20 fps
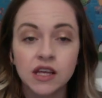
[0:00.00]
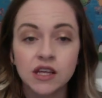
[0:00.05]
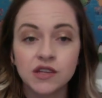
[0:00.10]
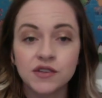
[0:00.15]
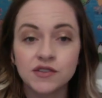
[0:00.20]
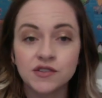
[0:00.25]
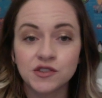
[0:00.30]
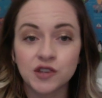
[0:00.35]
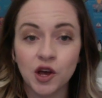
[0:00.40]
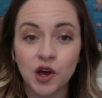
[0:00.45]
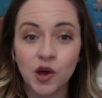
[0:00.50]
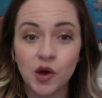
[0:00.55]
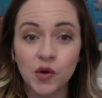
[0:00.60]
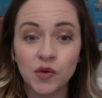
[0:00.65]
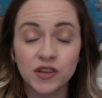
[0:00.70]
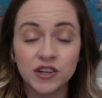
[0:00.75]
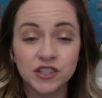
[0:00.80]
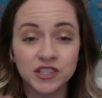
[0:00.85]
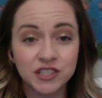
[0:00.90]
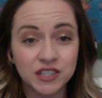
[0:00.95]
So
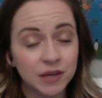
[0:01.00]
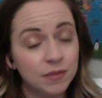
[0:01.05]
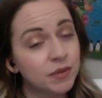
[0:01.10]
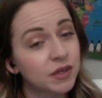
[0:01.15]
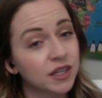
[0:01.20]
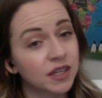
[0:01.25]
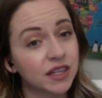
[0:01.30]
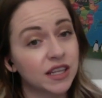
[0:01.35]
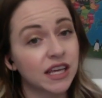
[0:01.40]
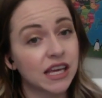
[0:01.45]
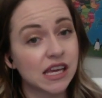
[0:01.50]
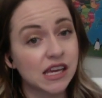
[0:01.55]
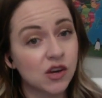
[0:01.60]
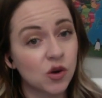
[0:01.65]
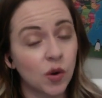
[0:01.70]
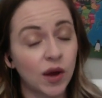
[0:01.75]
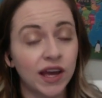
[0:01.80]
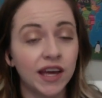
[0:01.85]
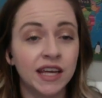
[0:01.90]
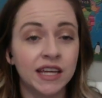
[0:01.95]
there's typically
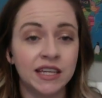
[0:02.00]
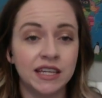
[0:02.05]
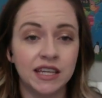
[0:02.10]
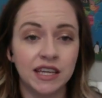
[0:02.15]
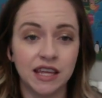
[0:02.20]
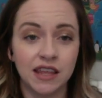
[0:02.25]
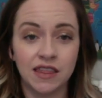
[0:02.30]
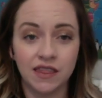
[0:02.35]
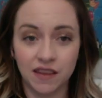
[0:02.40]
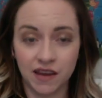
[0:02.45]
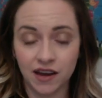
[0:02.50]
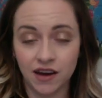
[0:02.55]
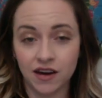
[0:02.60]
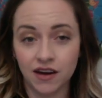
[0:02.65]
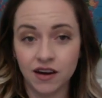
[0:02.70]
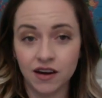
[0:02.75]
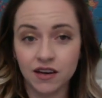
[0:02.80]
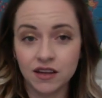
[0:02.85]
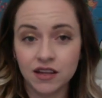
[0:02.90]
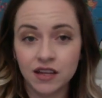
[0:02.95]
quite a need
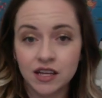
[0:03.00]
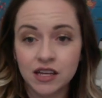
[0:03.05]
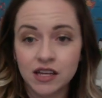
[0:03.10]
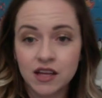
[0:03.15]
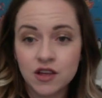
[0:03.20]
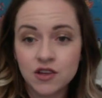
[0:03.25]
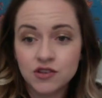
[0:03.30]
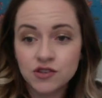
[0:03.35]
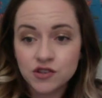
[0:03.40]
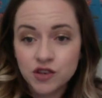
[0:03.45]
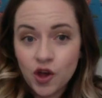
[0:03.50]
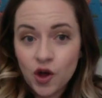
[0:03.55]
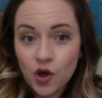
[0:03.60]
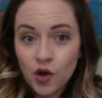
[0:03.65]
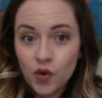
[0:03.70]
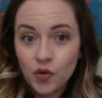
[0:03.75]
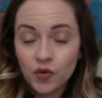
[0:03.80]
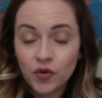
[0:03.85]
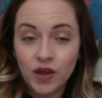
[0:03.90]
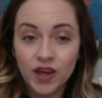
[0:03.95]
there.
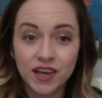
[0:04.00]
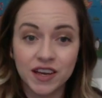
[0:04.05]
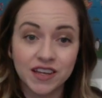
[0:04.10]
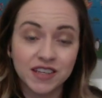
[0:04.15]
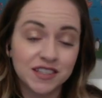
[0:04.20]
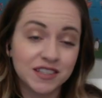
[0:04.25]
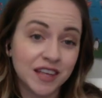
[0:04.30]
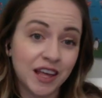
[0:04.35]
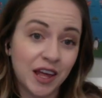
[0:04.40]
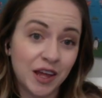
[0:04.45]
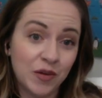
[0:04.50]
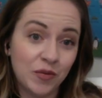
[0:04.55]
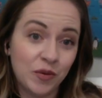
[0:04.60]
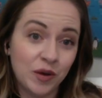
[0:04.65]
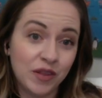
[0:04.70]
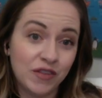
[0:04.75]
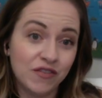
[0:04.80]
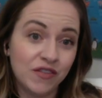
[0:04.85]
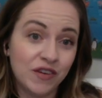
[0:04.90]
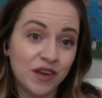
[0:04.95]
So like I said,
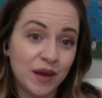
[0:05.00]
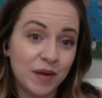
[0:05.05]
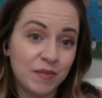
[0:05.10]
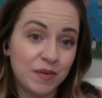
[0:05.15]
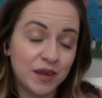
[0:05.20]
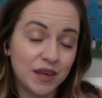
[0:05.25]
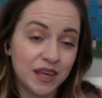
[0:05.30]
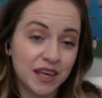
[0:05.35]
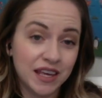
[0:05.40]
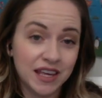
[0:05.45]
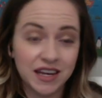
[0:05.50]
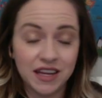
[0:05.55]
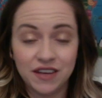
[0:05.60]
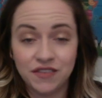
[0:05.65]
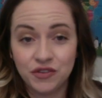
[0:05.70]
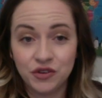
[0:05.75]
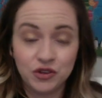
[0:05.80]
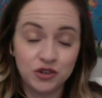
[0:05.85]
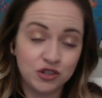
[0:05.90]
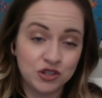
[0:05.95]
with VIPKid, if
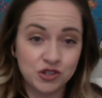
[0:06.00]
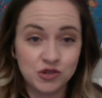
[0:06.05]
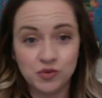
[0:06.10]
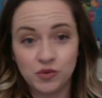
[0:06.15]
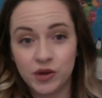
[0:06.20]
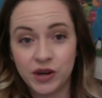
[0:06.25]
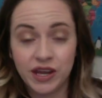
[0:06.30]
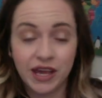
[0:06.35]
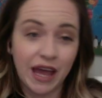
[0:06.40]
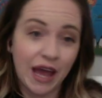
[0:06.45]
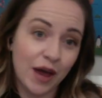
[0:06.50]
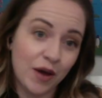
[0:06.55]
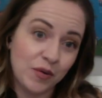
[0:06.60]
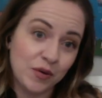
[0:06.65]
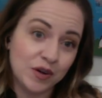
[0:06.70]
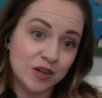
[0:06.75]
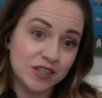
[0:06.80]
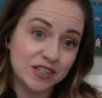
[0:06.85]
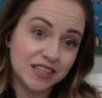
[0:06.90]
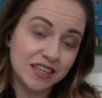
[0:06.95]
you're just wanting
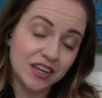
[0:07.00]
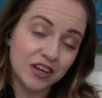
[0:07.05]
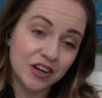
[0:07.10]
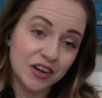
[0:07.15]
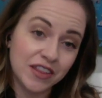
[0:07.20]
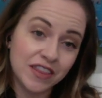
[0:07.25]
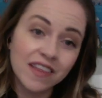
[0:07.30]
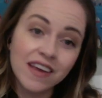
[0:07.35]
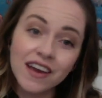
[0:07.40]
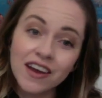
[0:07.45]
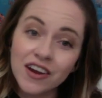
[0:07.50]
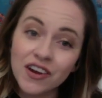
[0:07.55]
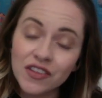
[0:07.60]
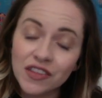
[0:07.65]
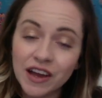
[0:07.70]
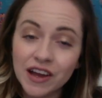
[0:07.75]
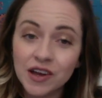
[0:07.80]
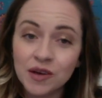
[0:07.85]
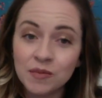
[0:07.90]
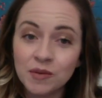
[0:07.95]
hours here and there,
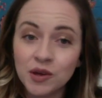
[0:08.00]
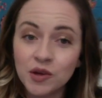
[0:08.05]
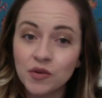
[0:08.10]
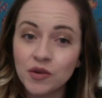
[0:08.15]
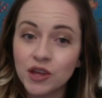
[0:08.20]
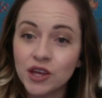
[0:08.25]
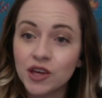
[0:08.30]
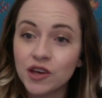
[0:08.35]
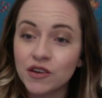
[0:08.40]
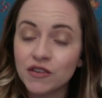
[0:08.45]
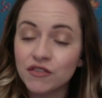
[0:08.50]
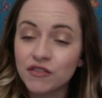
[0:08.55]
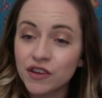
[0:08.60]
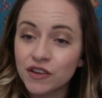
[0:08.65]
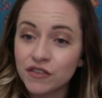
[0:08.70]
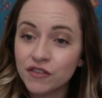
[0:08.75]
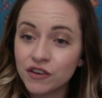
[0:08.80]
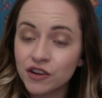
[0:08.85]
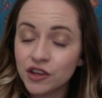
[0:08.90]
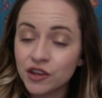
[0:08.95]
that could be a really good
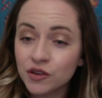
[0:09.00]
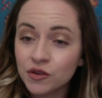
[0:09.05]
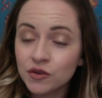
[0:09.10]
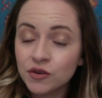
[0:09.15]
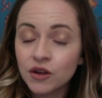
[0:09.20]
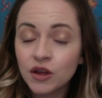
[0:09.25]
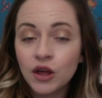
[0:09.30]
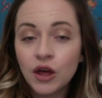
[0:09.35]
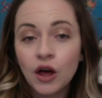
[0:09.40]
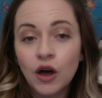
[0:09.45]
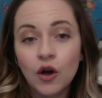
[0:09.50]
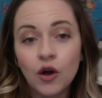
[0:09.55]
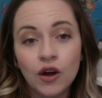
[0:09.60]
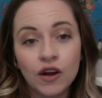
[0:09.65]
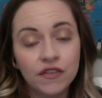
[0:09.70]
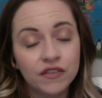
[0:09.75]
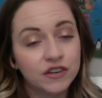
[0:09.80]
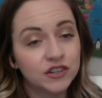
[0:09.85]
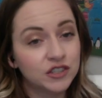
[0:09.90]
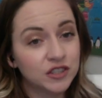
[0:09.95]
fit for you. Or
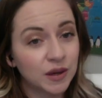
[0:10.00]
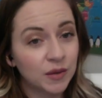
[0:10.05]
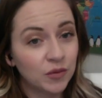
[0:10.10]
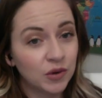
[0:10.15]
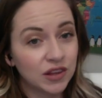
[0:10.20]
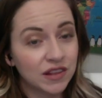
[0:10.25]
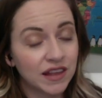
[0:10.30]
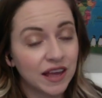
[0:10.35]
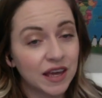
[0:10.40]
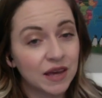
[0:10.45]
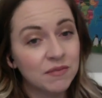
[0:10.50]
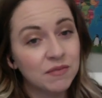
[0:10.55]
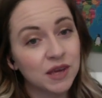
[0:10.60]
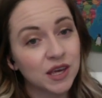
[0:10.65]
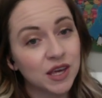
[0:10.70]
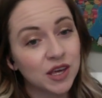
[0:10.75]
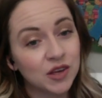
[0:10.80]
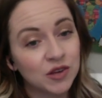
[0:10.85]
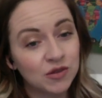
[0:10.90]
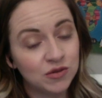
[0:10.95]
if you're someone like
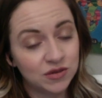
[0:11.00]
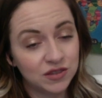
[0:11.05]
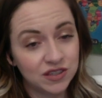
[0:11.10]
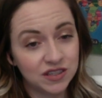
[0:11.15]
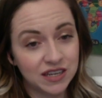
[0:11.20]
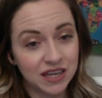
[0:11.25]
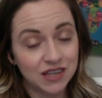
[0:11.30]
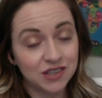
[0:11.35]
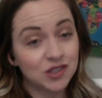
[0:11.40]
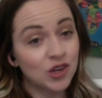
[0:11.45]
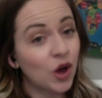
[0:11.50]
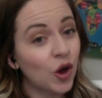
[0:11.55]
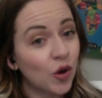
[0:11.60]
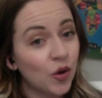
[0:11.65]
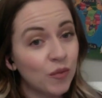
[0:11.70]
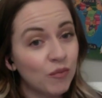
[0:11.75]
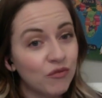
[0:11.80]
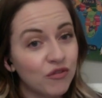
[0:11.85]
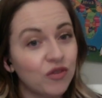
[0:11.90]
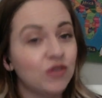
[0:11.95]
me who stays
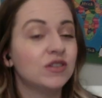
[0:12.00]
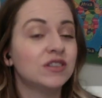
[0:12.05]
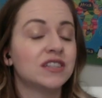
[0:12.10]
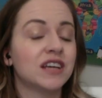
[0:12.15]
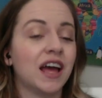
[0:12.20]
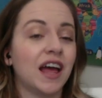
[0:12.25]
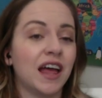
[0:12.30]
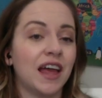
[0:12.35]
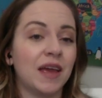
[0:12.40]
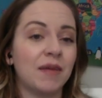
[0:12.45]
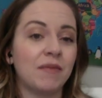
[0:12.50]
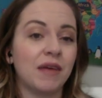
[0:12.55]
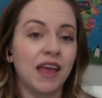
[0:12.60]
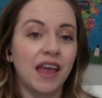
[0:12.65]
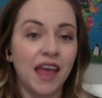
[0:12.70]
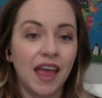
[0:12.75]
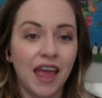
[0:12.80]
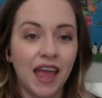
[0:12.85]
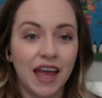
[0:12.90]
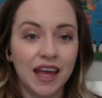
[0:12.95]
home full time
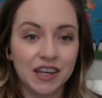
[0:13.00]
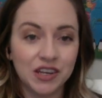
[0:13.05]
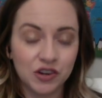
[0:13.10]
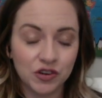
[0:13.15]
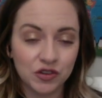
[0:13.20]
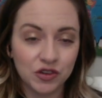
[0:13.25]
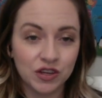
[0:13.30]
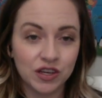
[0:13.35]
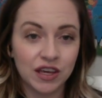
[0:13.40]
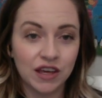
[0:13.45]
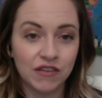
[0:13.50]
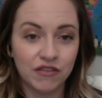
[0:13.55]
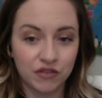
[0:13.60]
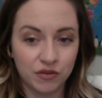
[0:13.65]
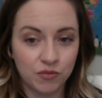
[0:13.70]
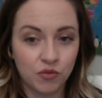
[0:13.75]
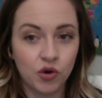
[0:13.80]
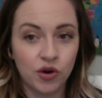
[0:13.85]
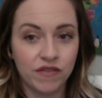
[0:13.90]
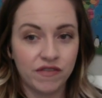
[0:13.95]
and you're looking for
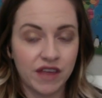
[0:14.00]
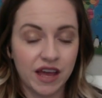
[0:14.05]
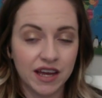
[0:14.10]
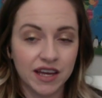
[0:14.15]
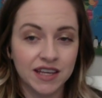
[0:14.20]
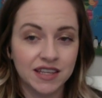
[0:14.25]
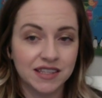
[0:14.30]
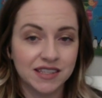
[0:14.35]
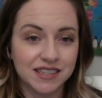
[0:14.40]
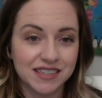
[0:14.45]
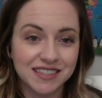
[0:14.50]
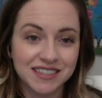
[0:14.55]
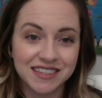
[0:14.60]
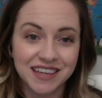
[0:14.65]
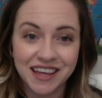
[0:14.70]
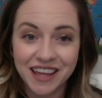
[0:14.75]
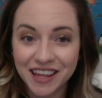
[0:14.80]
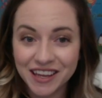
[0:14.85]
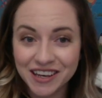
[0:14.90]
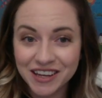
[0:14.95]
more of that
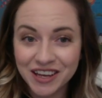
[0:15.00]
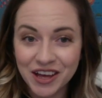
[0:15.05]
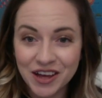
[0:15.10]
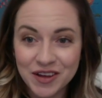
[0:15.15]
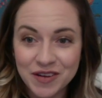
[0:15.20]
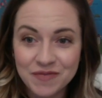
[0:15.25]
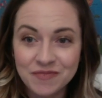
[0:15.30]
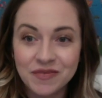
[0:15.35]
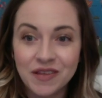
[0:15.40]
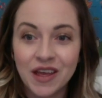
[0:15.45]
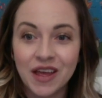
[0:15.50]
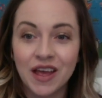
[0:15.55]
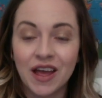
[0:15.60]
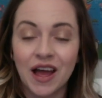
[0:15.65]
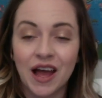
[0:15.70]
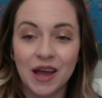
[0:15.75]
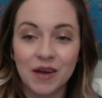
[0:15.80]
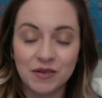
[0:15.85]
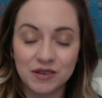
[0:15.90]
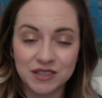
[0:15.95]
consistent income,
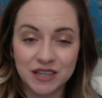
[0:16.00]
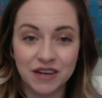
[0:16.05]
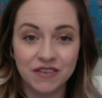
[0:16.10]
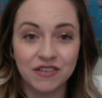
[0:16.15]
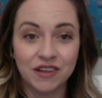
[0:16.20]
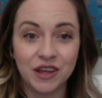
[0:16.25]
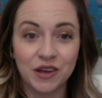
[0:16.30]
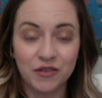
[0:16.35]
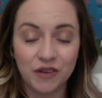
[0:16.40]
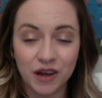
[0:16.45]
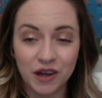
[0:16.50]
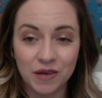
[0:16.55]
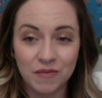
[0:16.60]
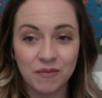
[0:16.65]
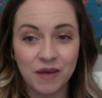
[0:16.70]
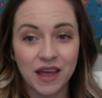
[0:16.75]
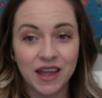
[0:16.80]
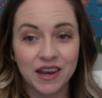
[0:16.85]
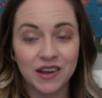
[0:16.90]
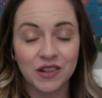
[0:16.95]
I would definitely
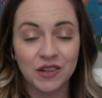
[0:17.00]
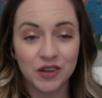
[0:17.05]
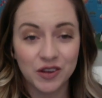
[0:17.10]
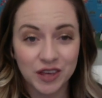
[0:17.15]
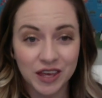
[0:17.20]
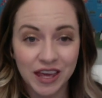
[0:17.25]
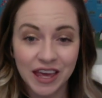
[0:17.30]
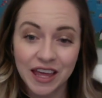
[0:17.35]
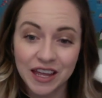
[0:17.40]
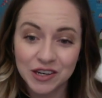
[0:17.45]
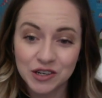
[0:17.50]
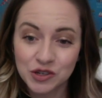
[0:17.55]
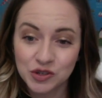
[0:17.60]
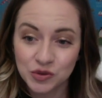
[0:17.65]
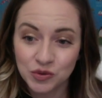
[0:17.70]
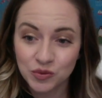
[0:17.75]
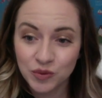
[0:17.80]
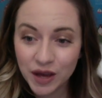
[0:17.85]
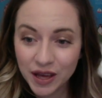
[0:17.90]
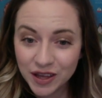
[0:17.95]
recommend looking into
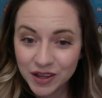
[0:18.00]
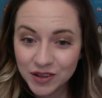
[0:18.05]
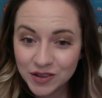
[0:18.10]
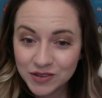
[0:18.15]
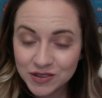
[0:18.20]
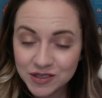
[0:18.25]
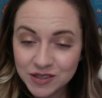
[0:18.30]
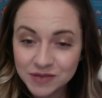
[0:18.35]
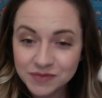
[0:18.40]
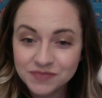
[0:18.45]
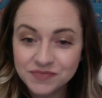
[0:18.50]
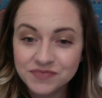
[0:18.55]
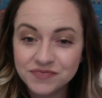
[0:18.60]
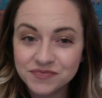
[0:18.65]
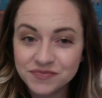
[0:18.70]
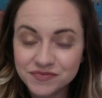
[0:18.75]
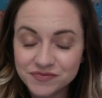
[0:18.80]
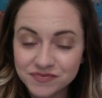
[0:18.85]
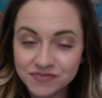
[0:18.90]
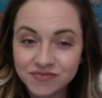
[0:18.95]
Wales.
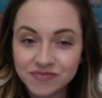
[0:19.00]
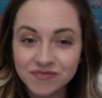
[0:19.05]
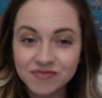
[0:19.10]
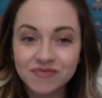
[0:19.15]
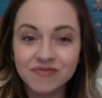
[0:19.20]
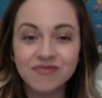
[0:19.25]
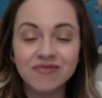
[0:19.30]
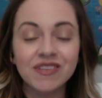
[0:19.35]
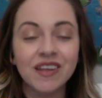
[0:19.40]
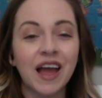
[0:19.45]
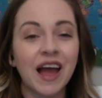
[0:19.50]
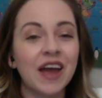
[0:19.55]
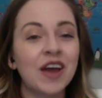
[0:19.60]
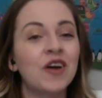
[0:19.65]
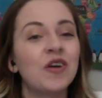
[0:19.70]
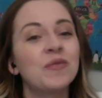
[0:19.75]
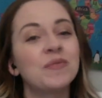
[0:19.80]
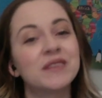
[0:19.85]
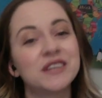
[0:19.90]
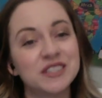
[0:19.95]
I
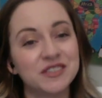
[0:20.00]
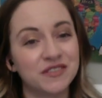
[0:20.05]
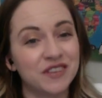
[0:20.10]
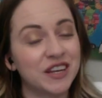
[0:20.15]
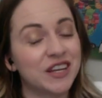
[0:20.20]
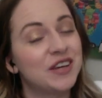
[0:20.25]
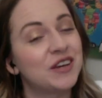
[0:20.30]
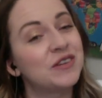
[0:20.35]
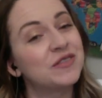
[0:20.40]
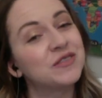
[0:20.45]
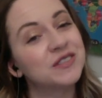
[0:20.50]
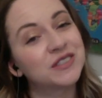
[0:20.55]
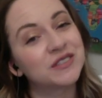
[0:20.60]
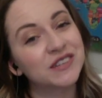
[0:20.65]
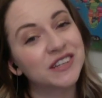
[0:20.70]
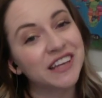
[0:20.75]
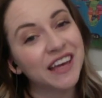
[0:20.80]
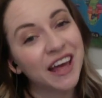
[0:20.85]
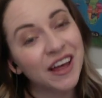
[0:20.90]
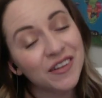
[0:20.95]
hope this video was
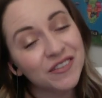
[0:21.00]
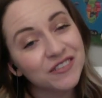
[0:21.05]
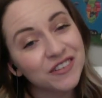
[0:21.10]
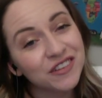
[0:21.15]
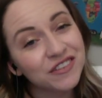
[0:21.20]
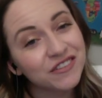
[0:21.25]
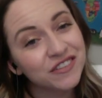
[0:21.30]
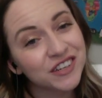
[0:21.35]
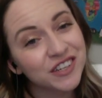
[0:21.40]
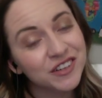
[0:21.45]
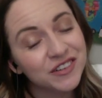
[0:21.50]
really helpful for you